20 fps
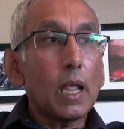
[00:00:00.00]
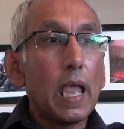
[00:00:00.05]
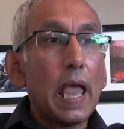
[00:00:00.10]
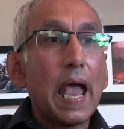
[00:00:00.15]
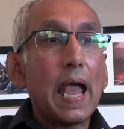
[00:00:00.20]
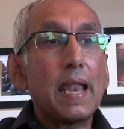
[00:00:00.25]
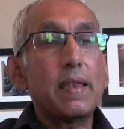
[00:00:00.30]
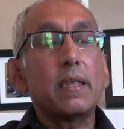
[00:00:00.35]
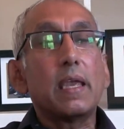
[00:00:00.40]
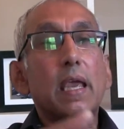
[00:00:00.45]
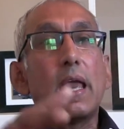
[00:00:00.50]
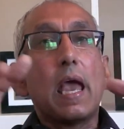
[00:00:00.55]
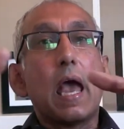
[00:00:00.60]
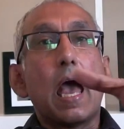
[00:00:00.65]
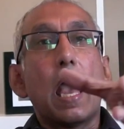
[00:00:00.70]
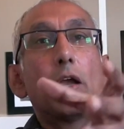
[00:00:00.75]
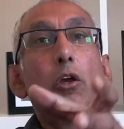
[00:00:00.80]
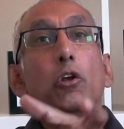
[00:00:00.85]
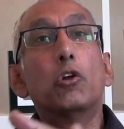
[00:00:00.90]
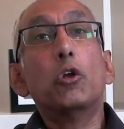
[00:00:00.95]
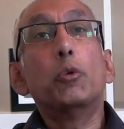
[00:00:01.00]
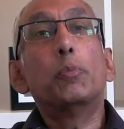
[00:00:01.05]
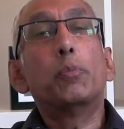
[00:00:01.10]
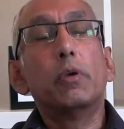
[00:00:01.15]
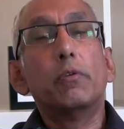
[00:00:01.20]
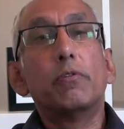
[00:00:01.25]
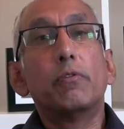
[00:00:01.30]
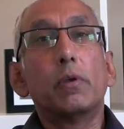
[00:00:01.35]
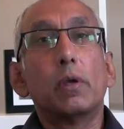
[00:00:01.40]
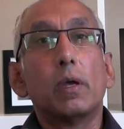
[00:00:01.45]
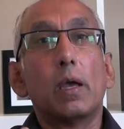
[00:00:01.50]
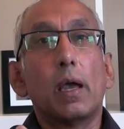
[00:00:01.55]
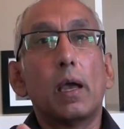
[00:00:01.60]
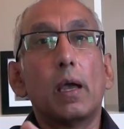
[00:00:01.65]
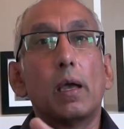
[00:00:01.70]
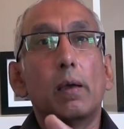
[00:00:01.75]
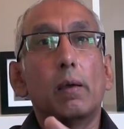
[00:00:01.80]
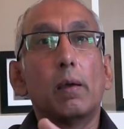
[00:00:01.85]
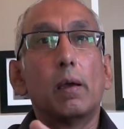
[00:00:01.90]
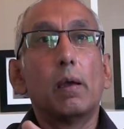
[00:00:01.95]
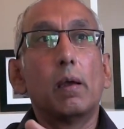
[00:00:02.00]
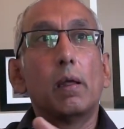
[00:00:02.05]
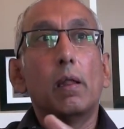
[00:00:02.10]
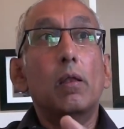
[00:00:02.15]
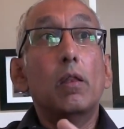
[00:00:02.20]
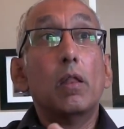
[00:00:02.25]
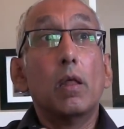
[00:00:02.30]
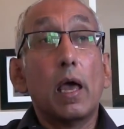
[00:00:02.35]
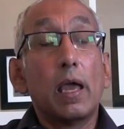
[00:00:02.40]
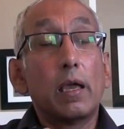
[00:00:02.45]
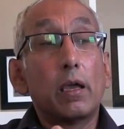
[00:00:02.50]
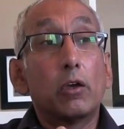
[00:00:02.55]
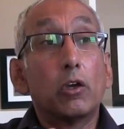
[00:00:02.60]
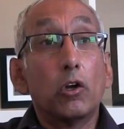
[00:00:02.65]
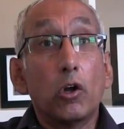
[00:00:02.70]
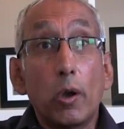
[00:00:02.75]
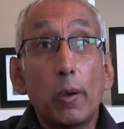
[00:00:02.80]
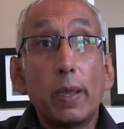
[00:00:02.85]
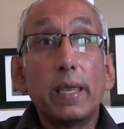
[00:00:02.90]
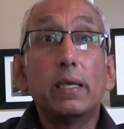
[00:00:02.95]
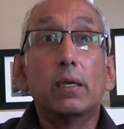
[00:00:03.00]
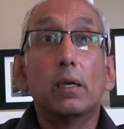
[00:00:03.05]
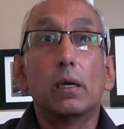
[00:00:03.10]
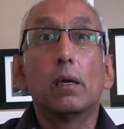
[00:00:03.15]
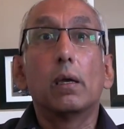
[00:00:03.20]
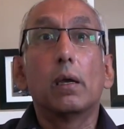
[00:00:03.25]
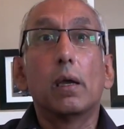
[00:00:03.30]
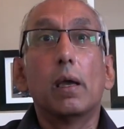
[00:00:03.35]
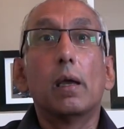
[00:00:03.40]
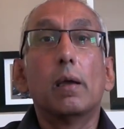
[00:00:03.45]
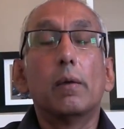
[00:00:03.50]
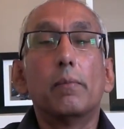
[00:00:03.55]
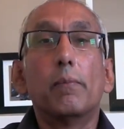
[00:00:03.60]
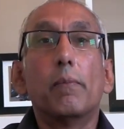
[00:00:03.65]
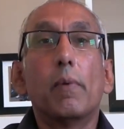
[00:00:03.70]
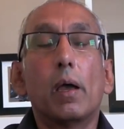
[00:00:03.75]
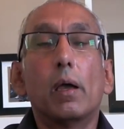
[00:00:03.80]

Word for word: and a group of uh, a growing uh,